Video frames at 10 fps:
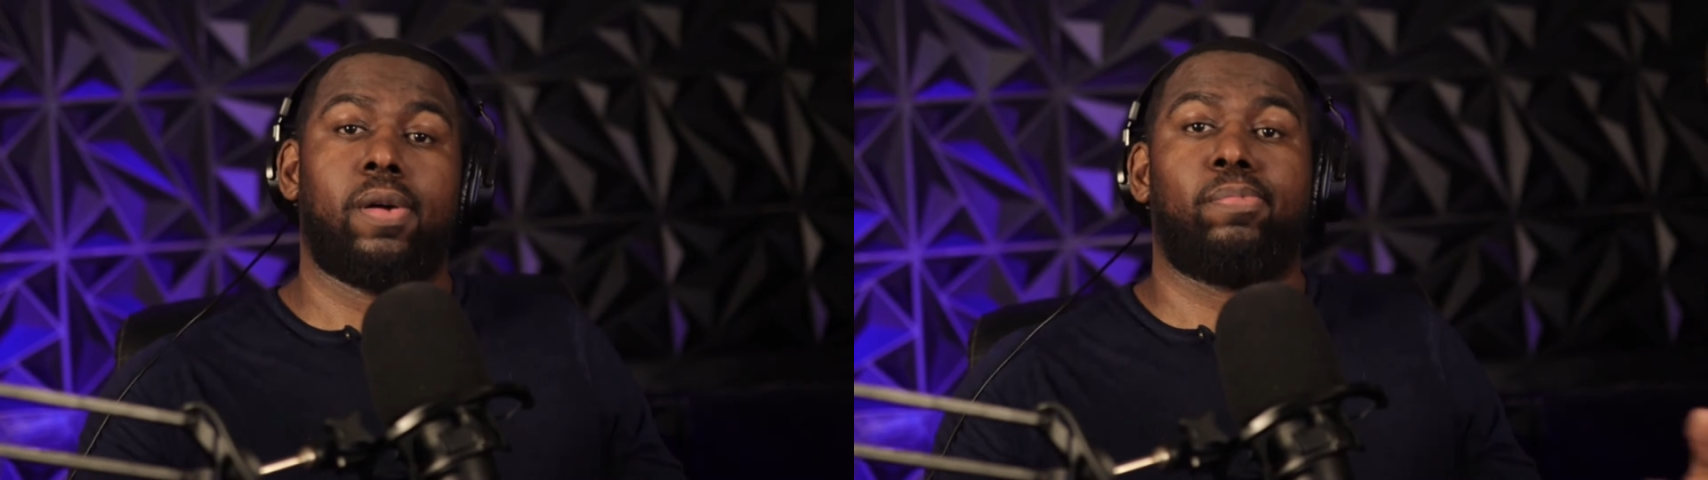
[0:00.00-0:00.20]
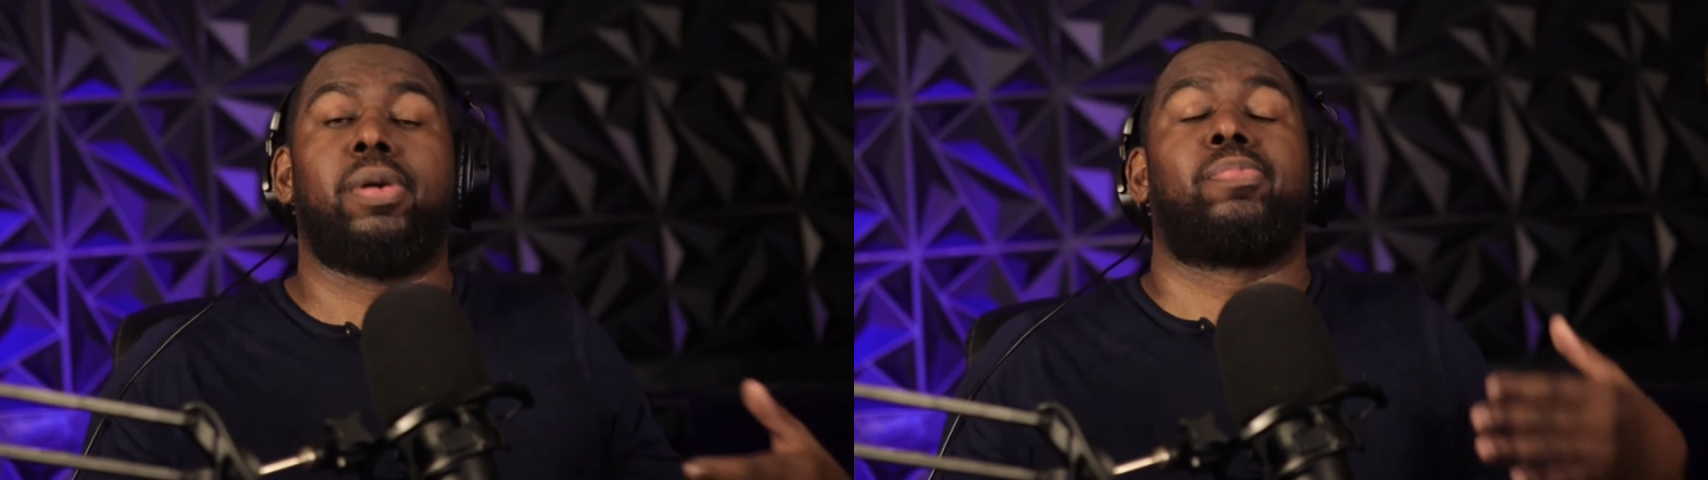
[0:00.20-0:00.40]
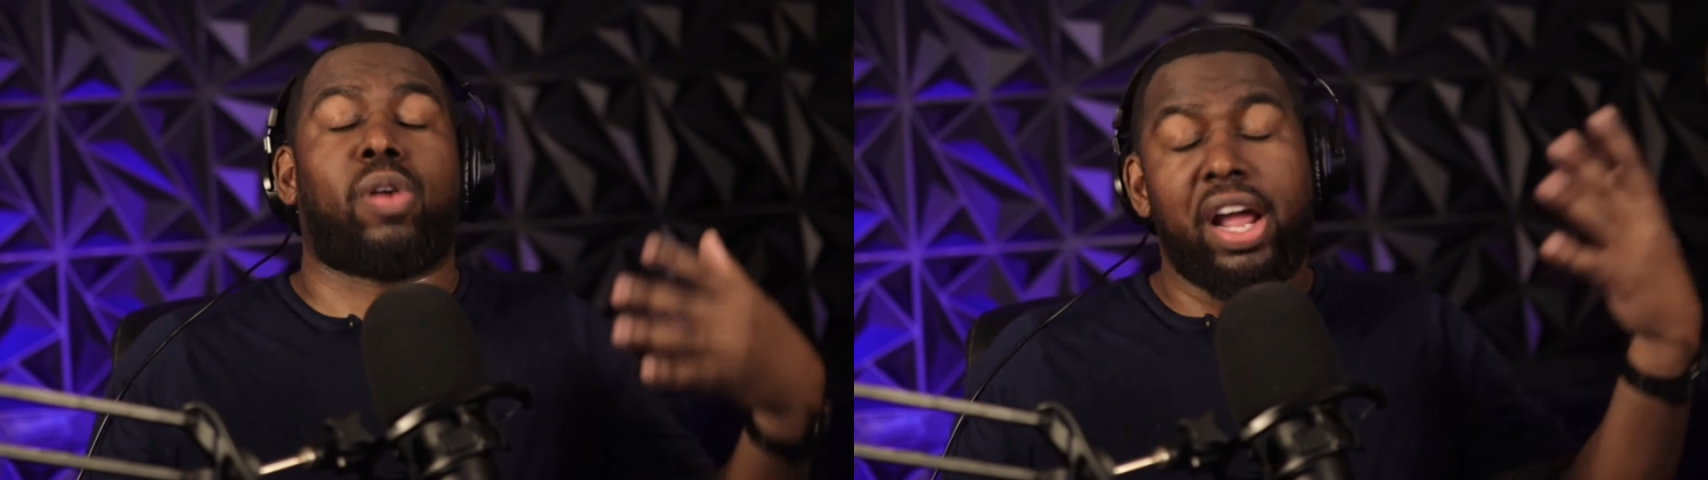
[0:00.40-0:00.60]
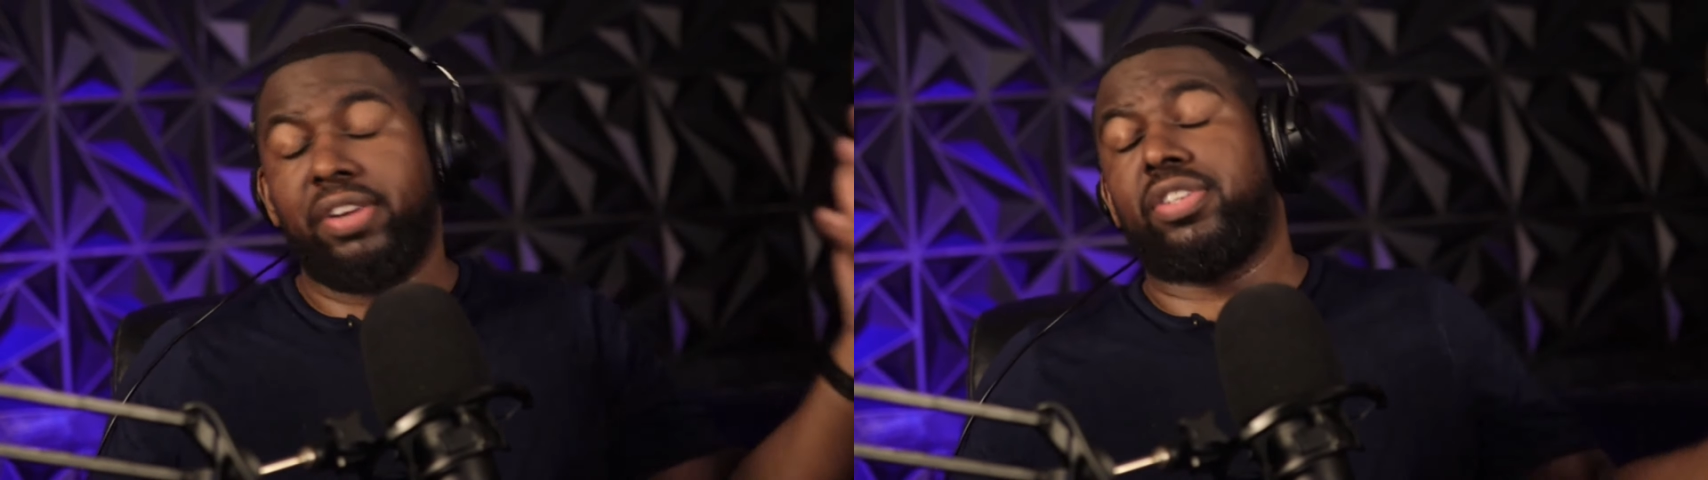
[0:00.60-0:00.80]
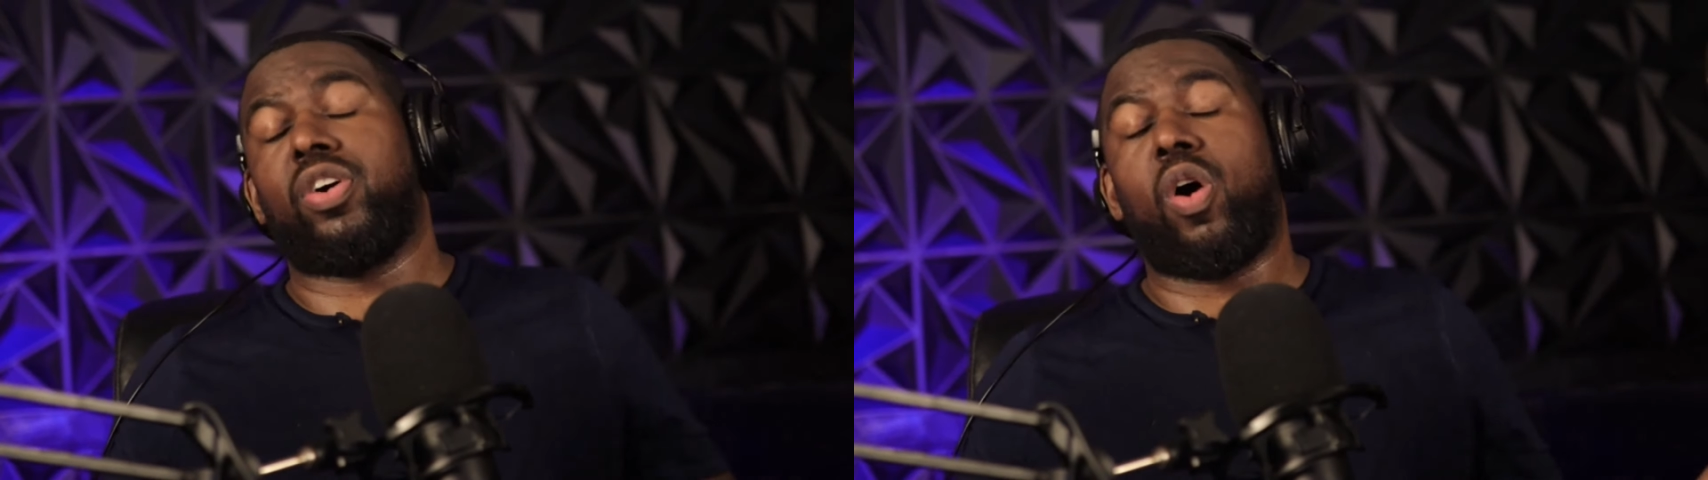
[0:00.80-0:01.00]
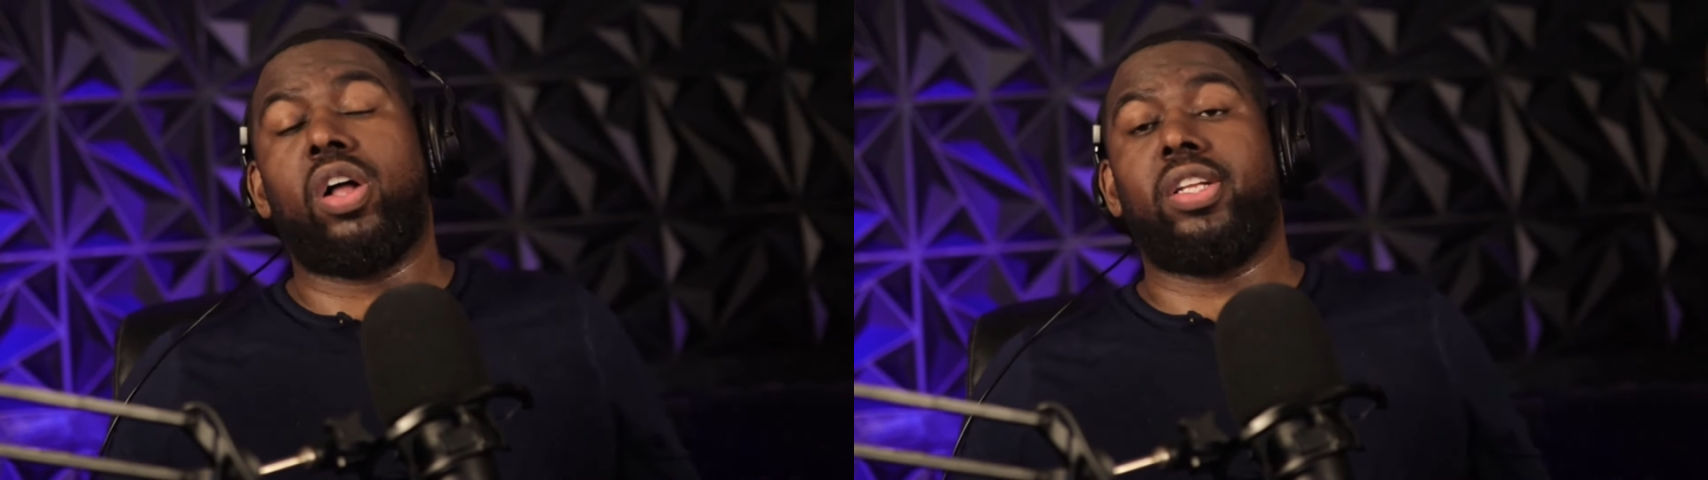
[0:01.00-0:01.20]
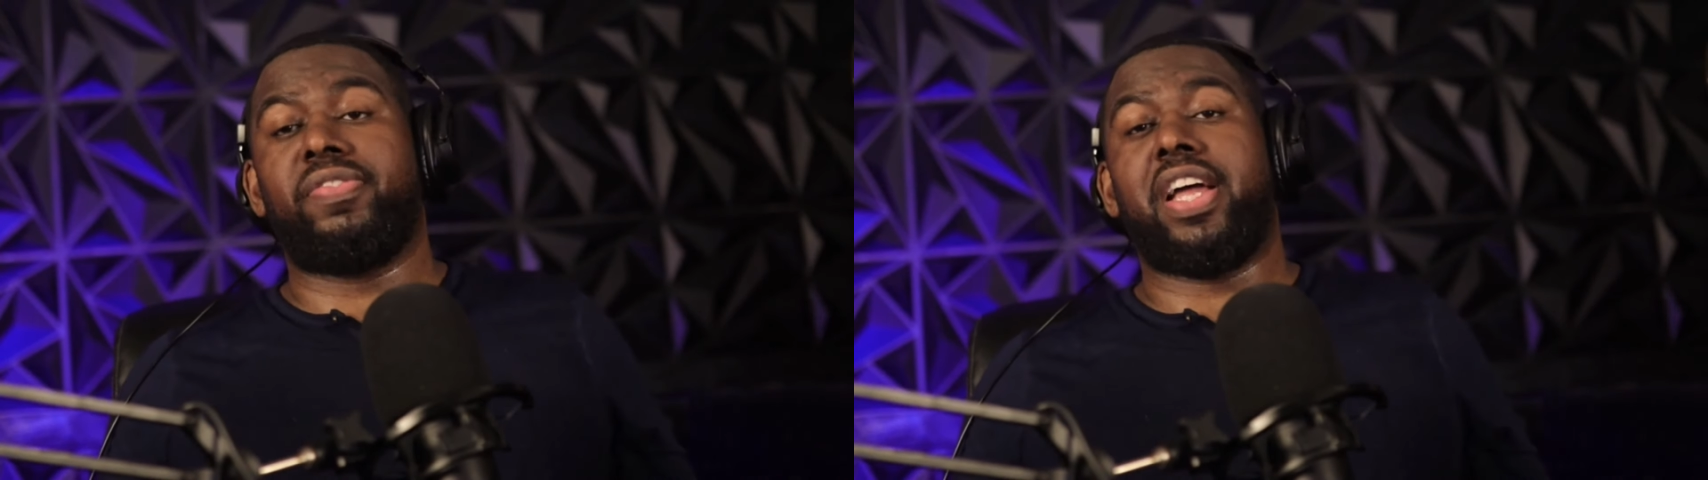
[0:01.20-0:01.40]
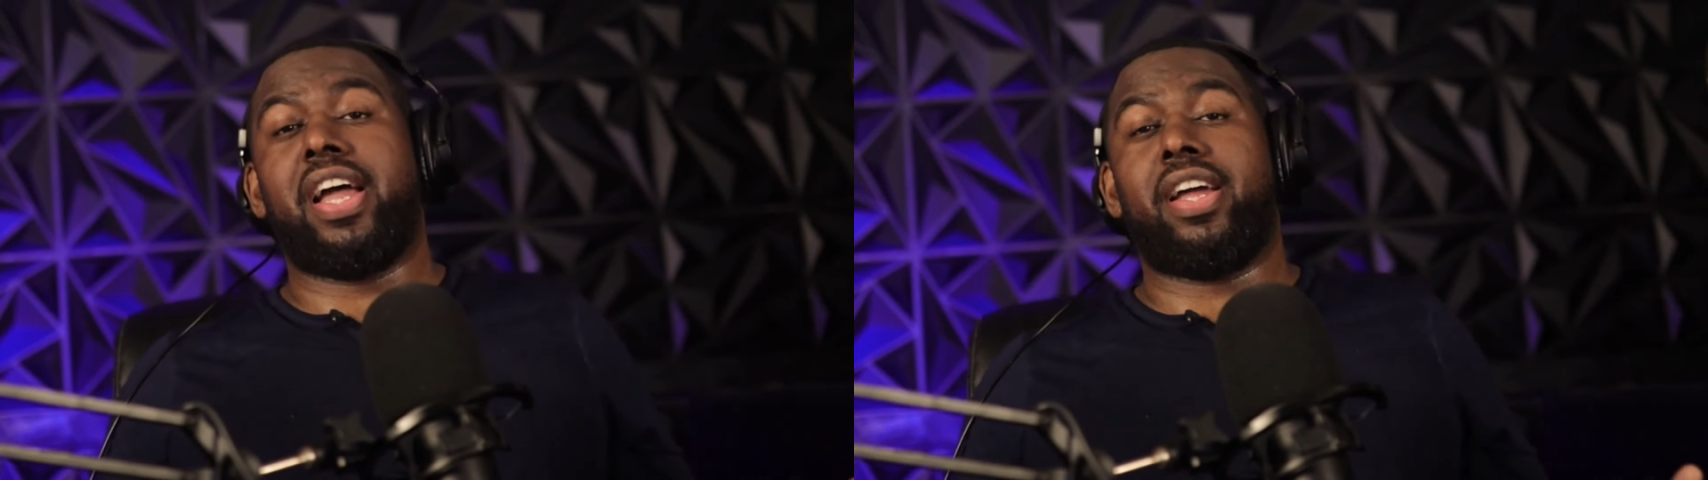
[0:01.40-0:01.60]
But prior to all of
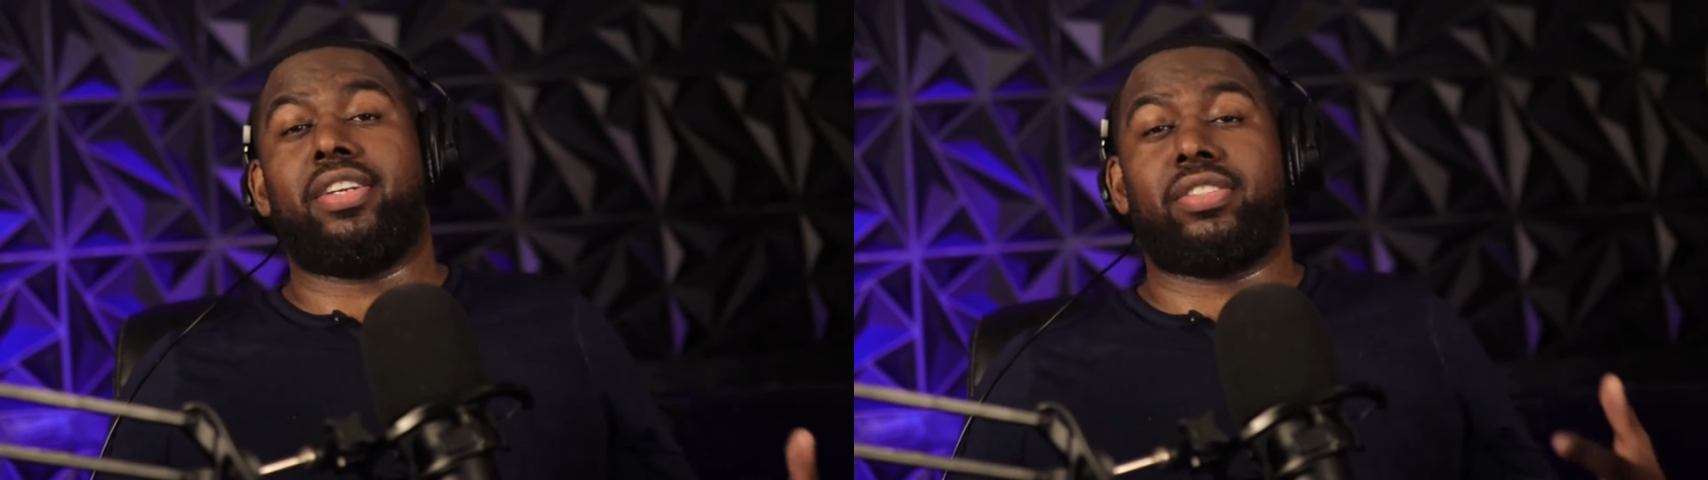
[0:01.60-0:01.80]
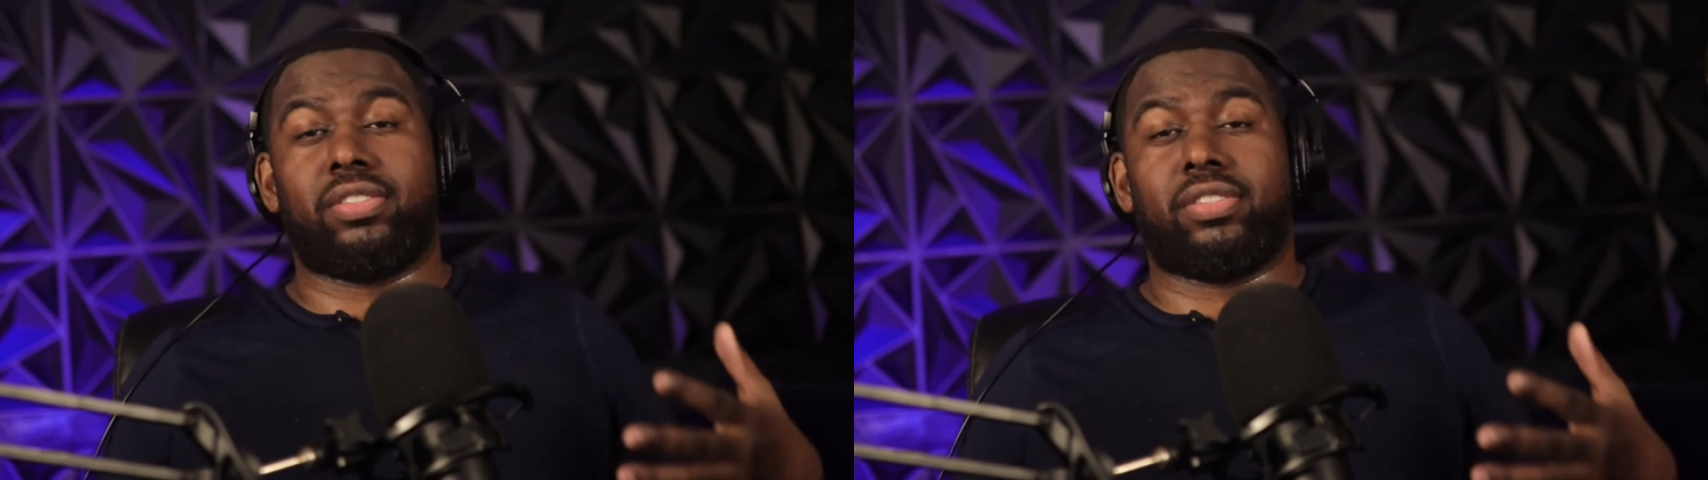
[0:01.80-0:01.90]
that,